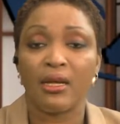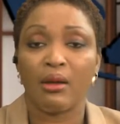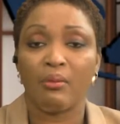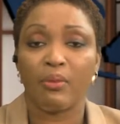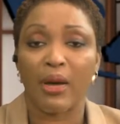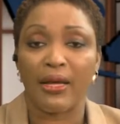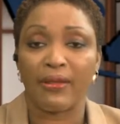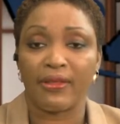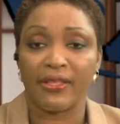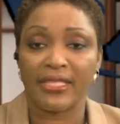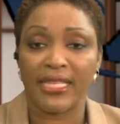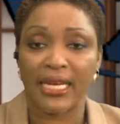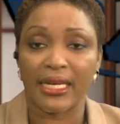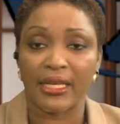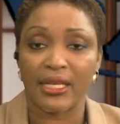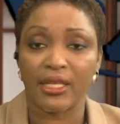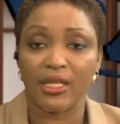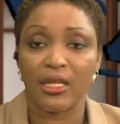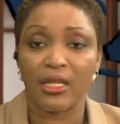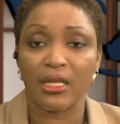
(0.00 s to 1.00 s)
by the
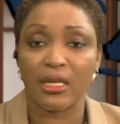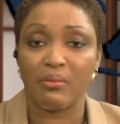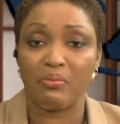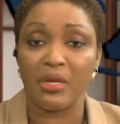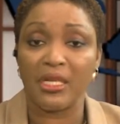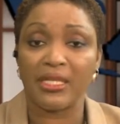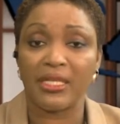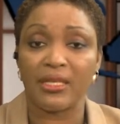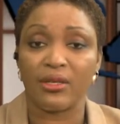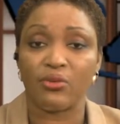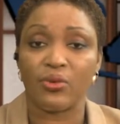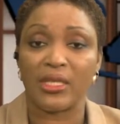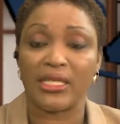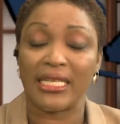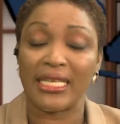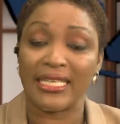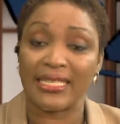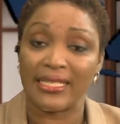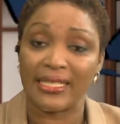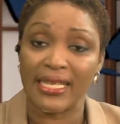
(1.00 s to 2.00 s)
technical committee,
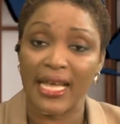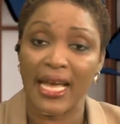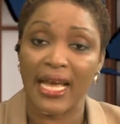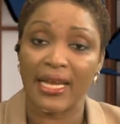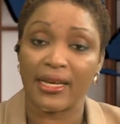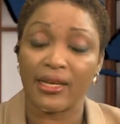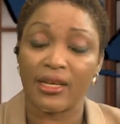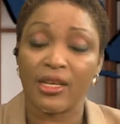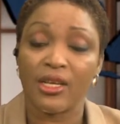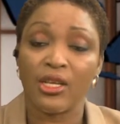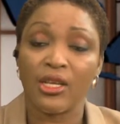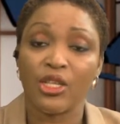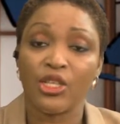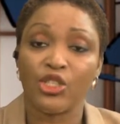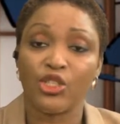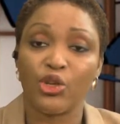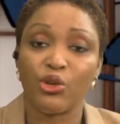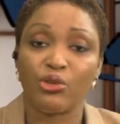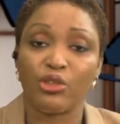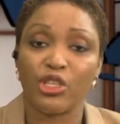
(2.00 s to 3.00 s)
which he said
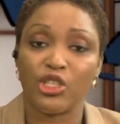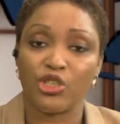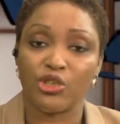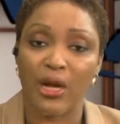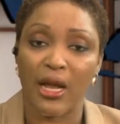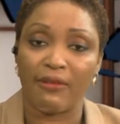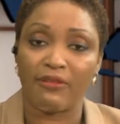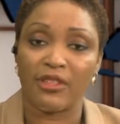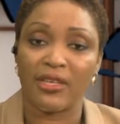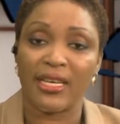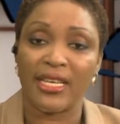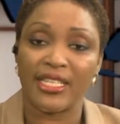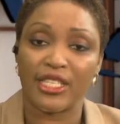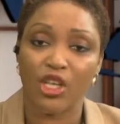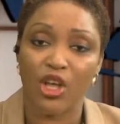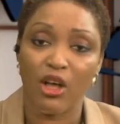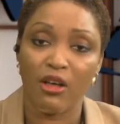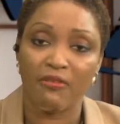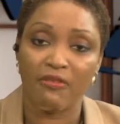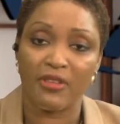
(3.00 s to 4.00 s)
took the draft to
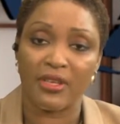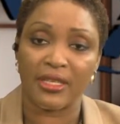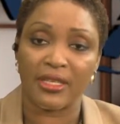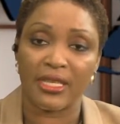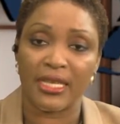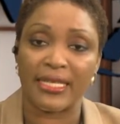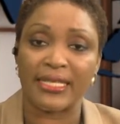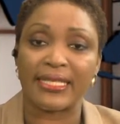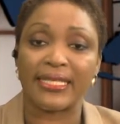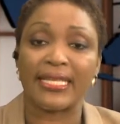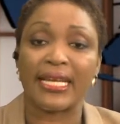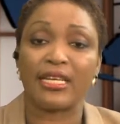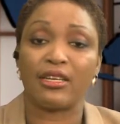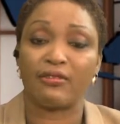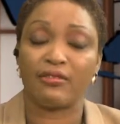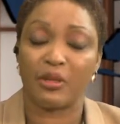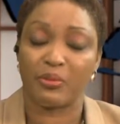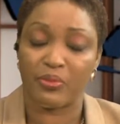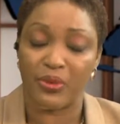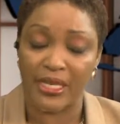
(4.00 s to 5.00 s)
his office instead
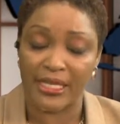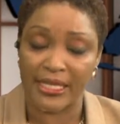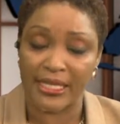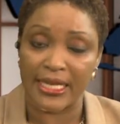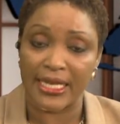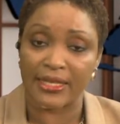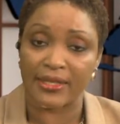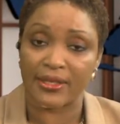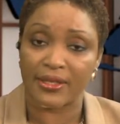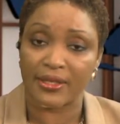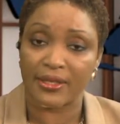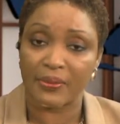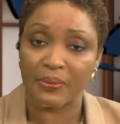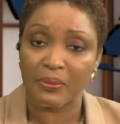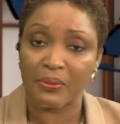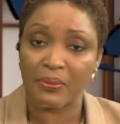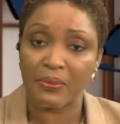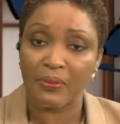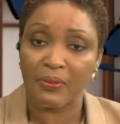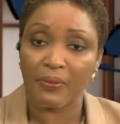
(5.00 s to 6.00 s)
of the president's.
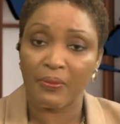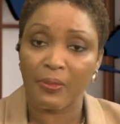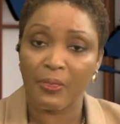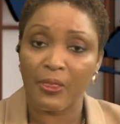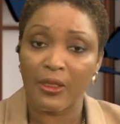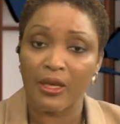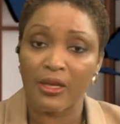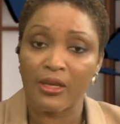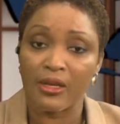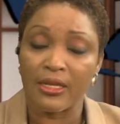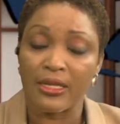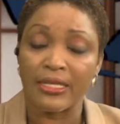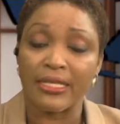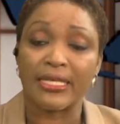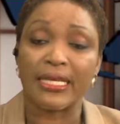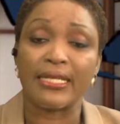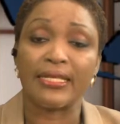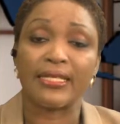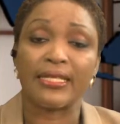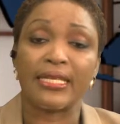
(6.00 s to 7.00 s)

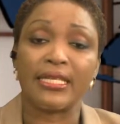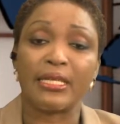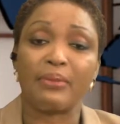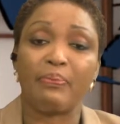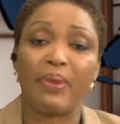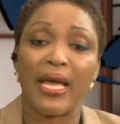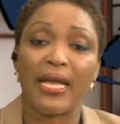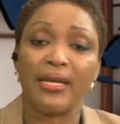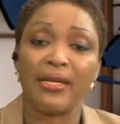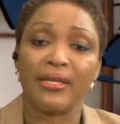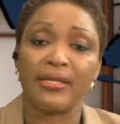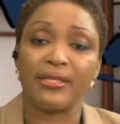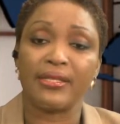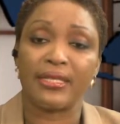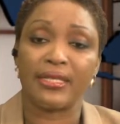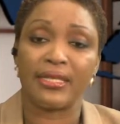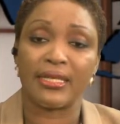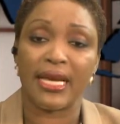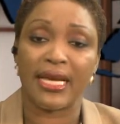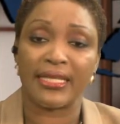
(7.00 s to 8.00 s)
Since
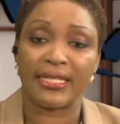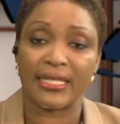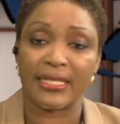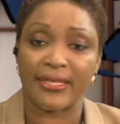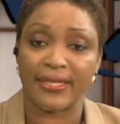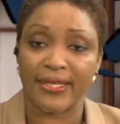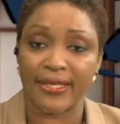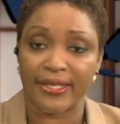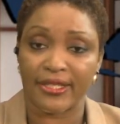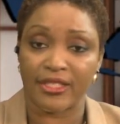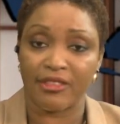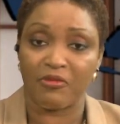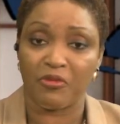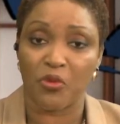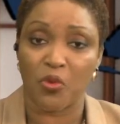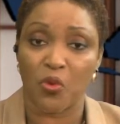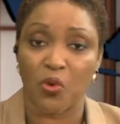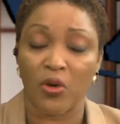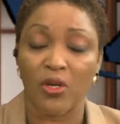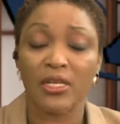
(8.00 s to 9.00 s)
independence in
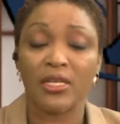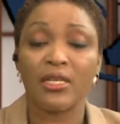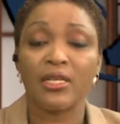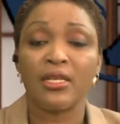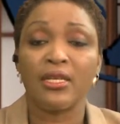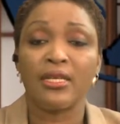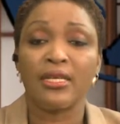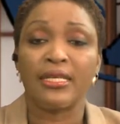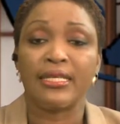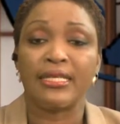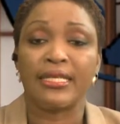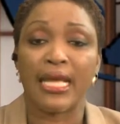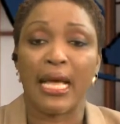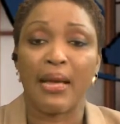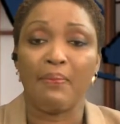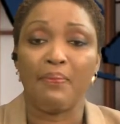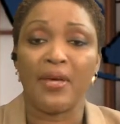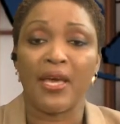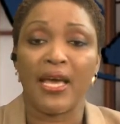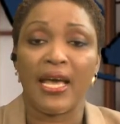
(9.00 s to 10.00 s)
1964,
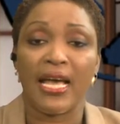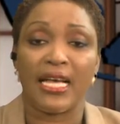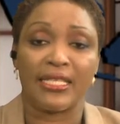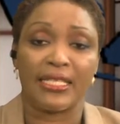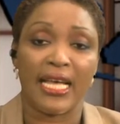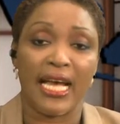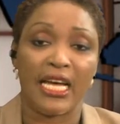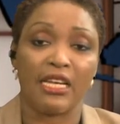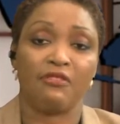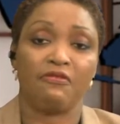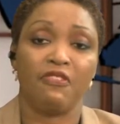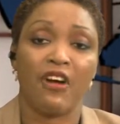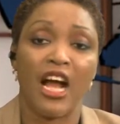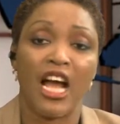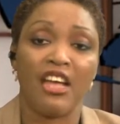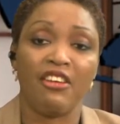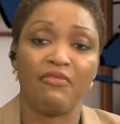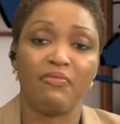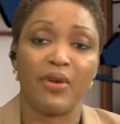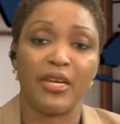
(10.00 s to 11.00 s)
Zambia has had
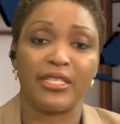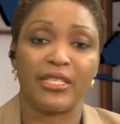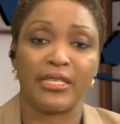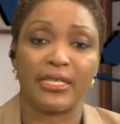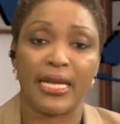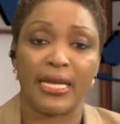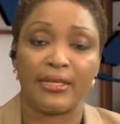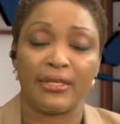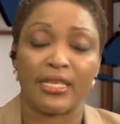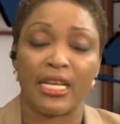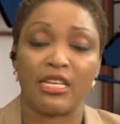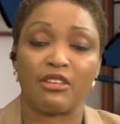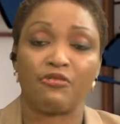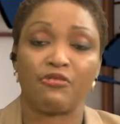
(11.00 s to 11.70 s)
5 presidents and